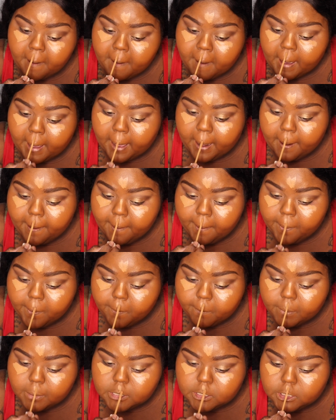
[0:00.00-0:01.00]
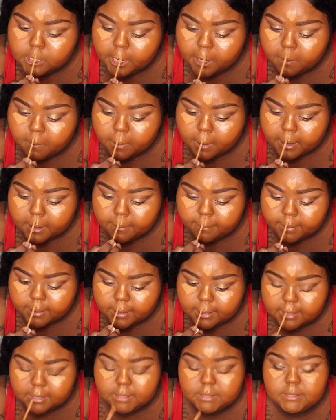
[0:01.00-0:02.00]
I didn't do much networking
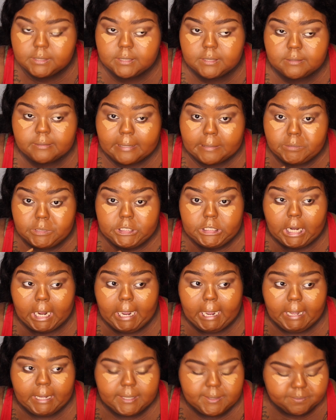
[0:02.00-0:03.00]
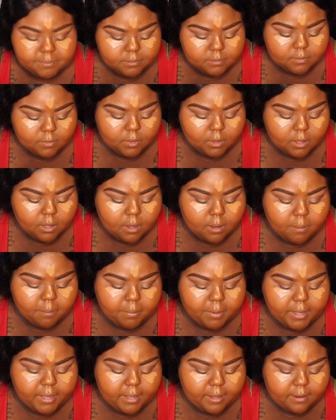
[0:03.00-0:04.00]
because I'm shy,
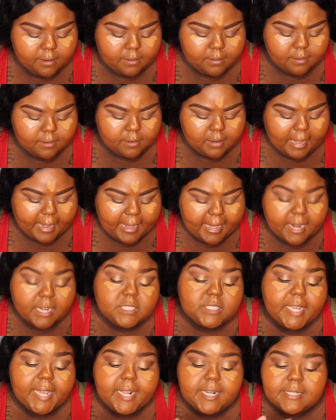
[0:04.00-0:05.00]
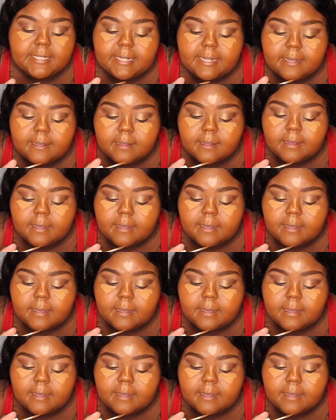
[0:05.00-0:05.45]
but I gotta change that.